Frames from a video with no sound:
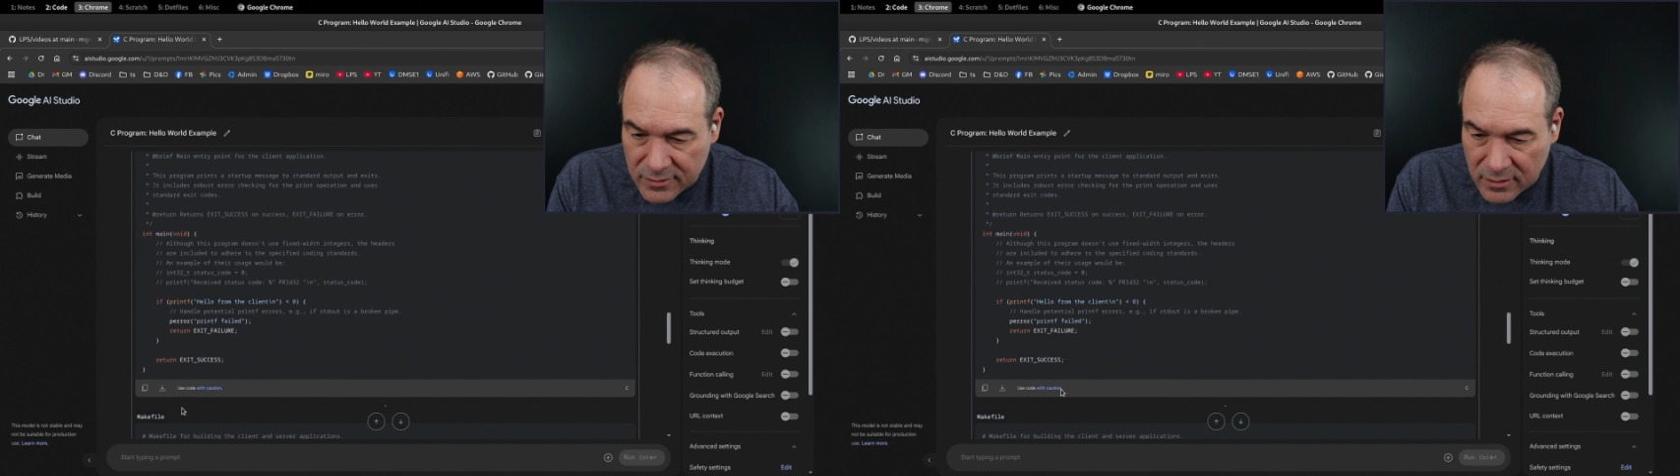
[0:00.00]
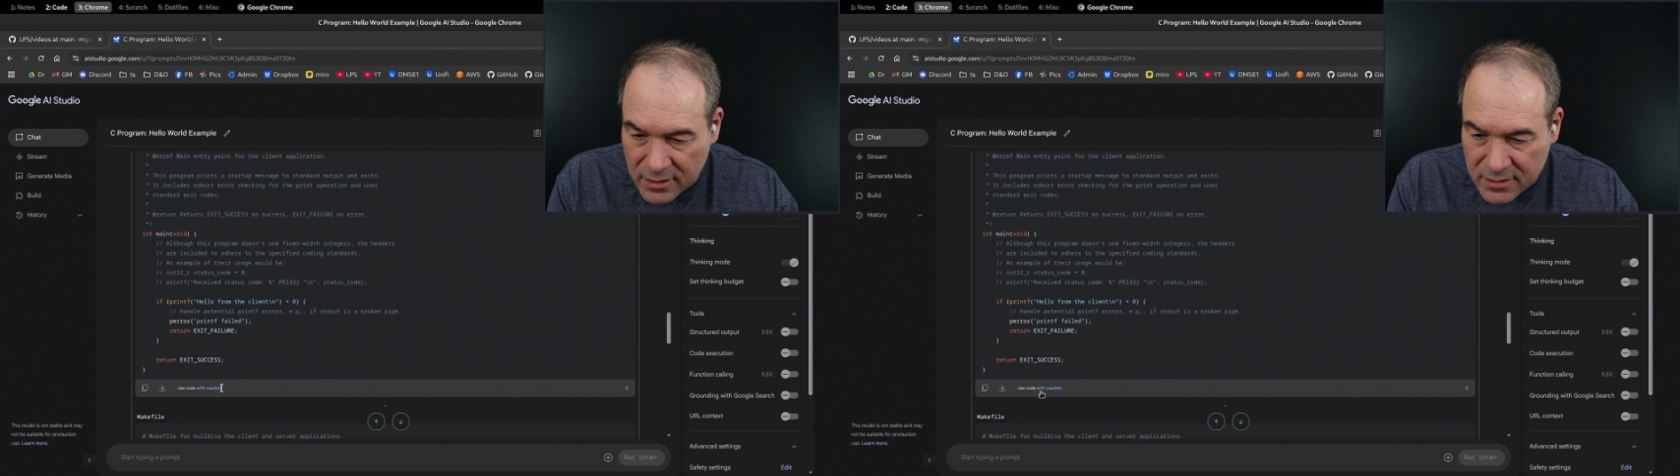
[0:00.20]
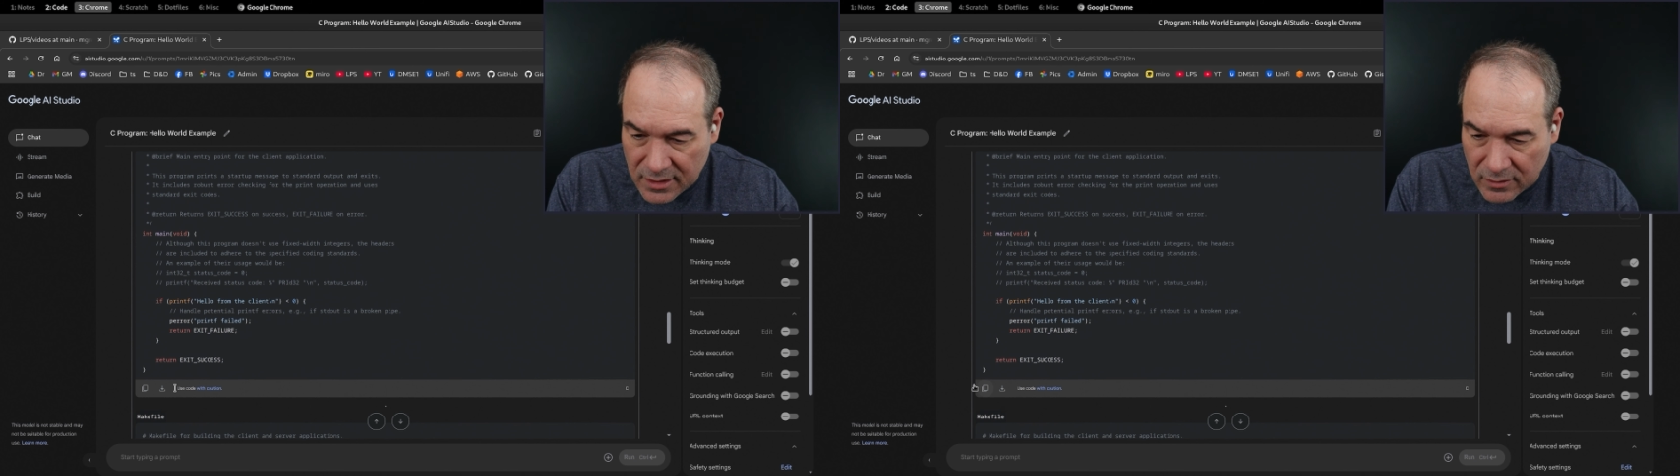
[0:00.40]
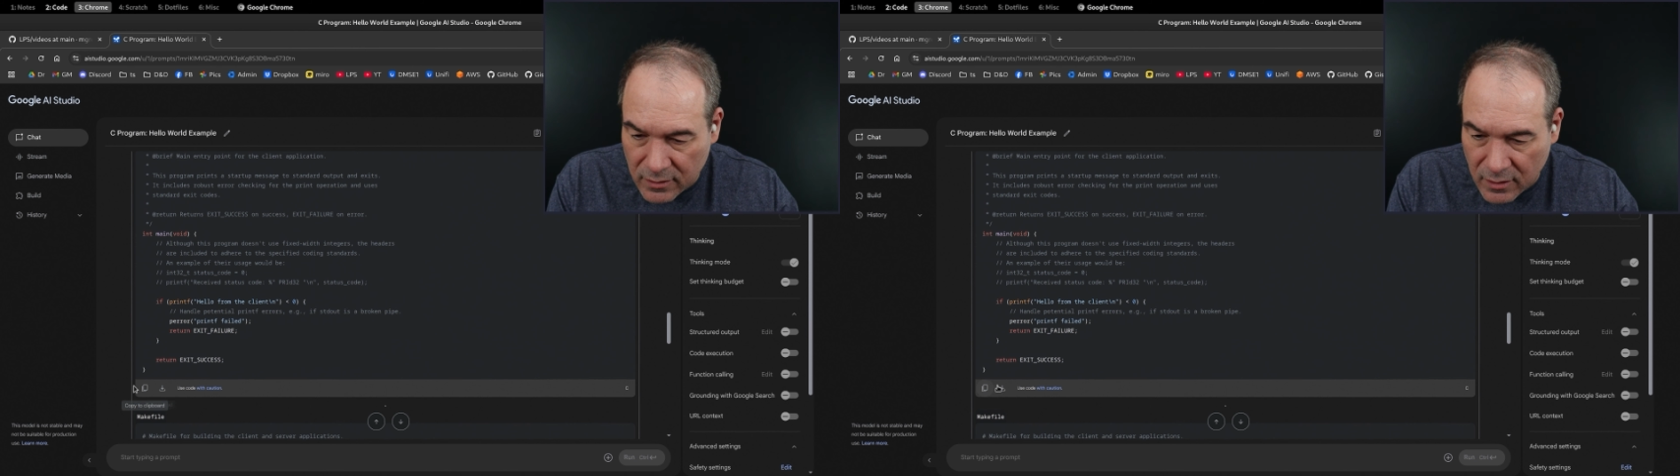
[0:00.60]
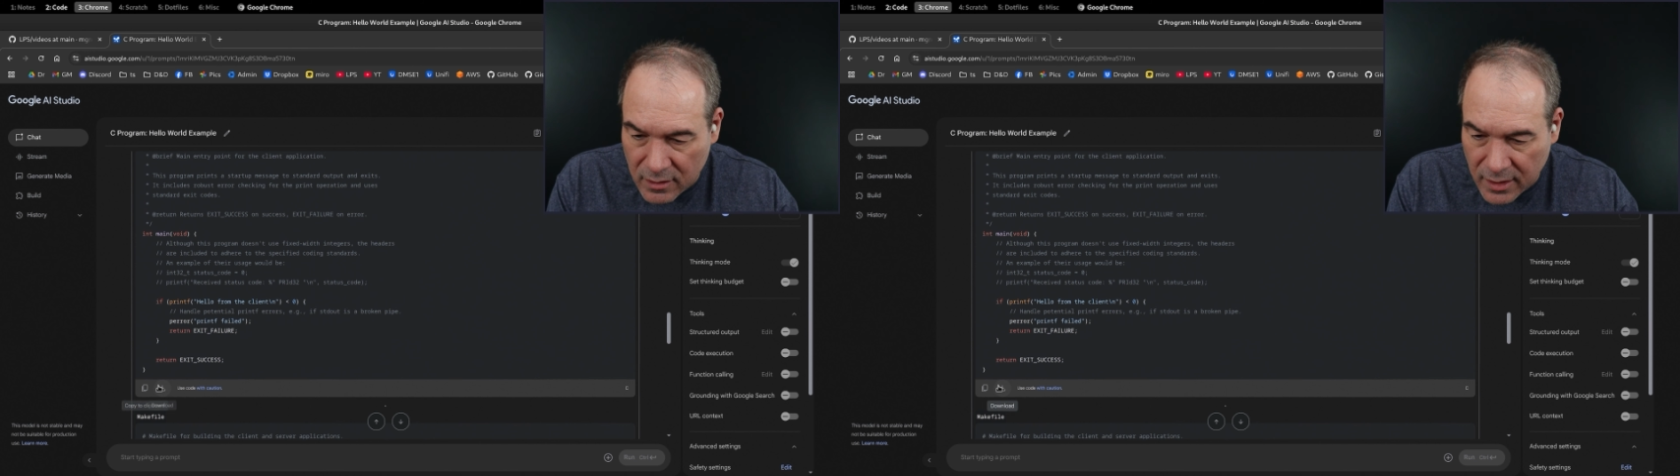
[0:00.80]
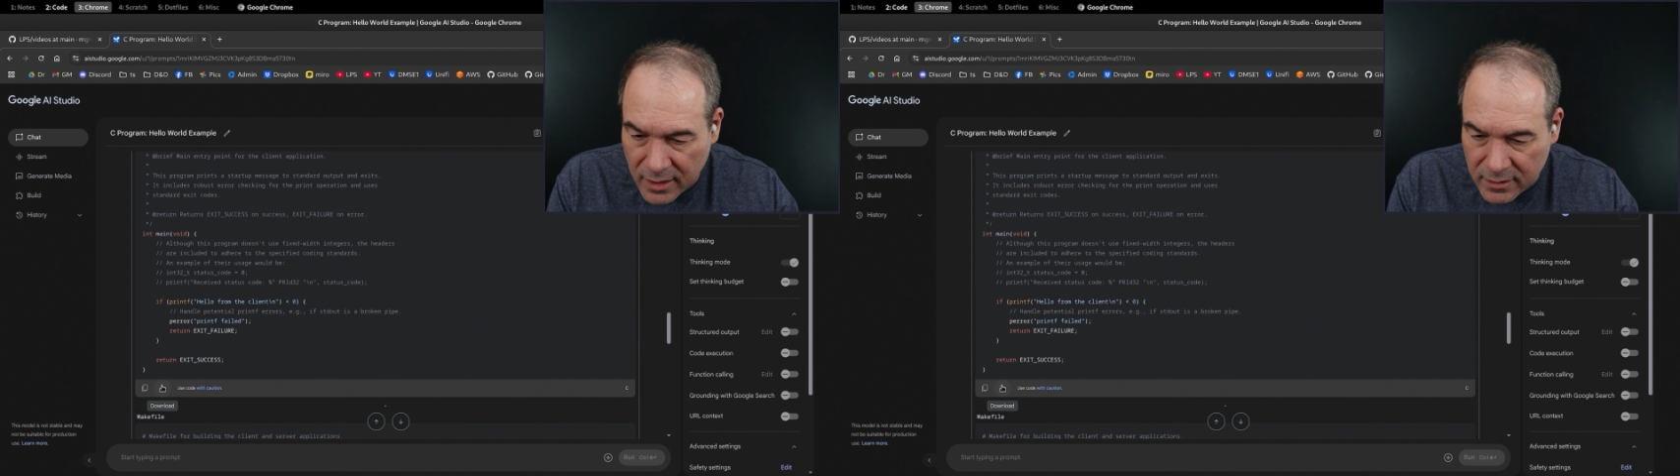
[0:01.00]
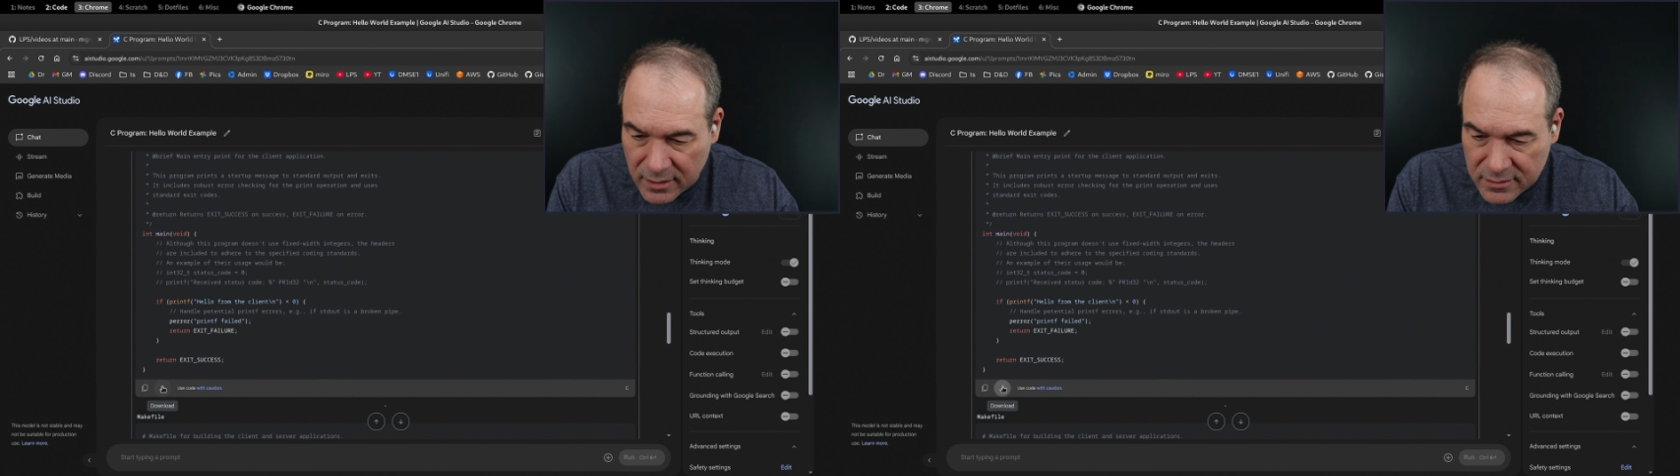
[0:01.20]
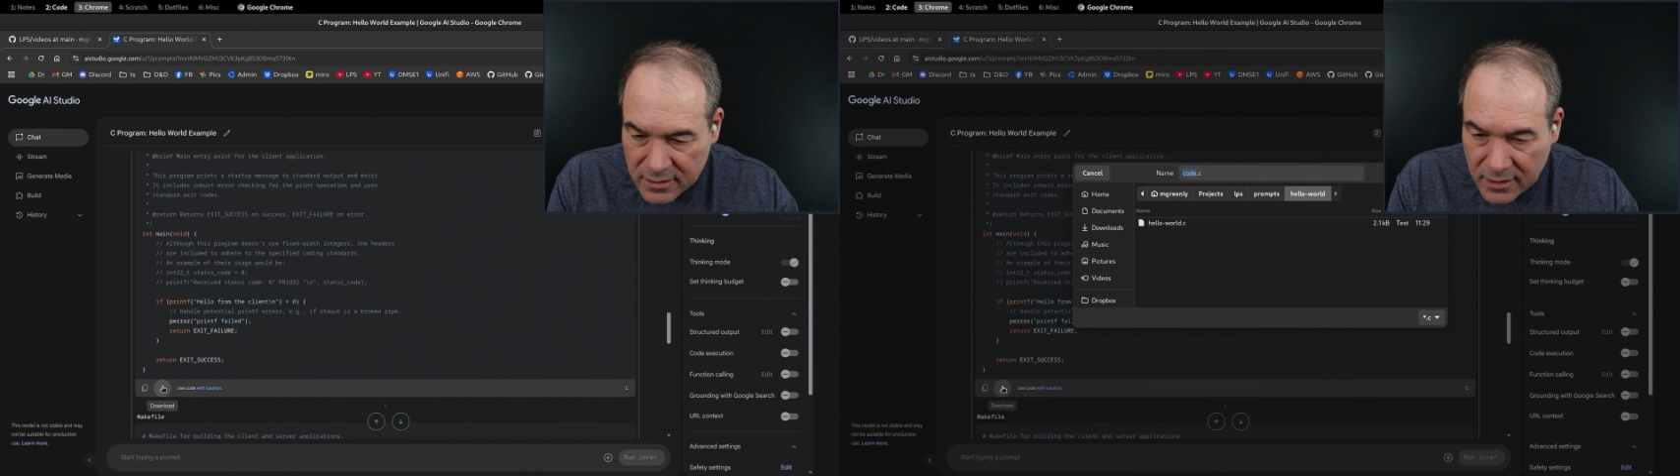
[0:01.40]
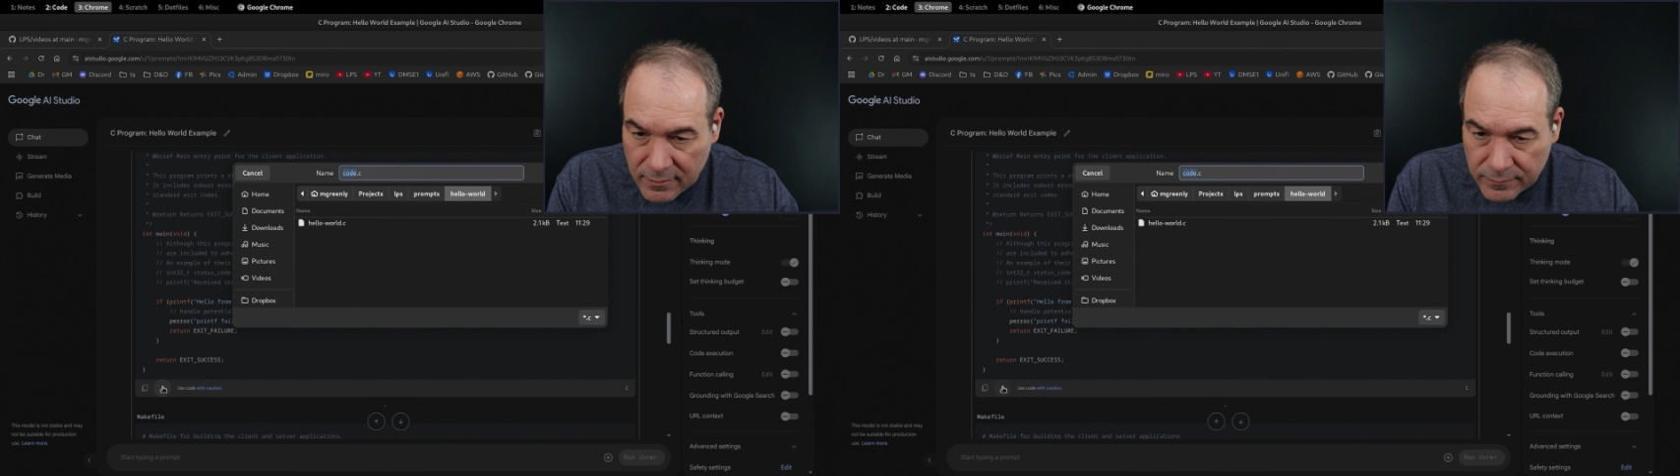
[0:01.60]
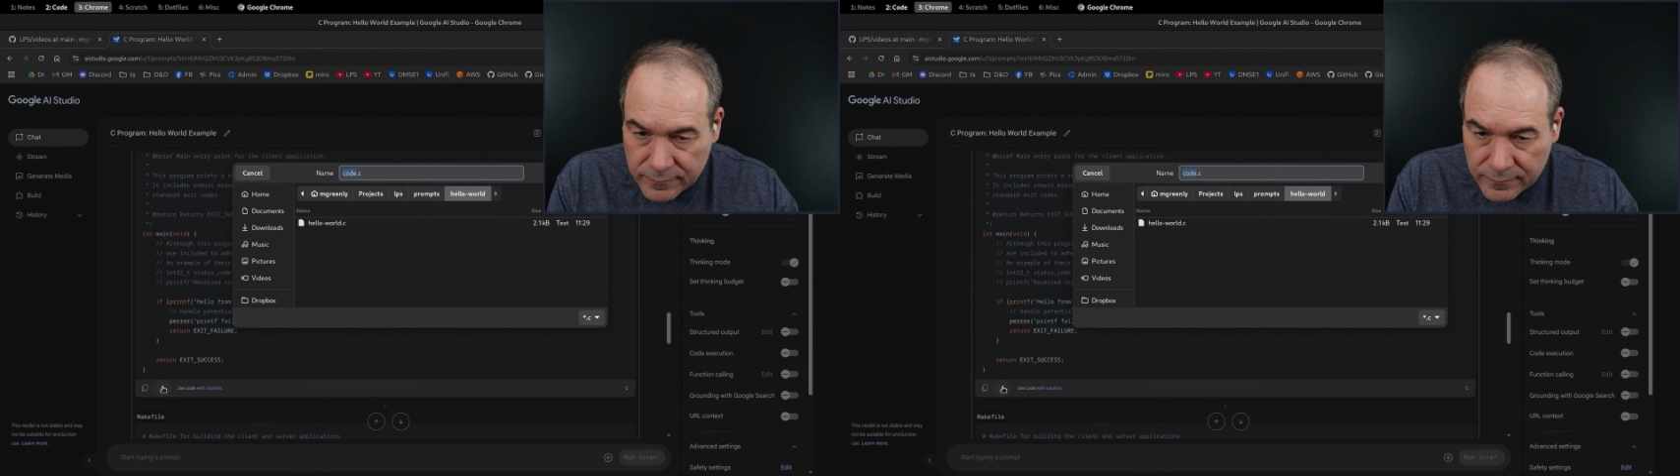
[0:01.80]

so let's download client.c.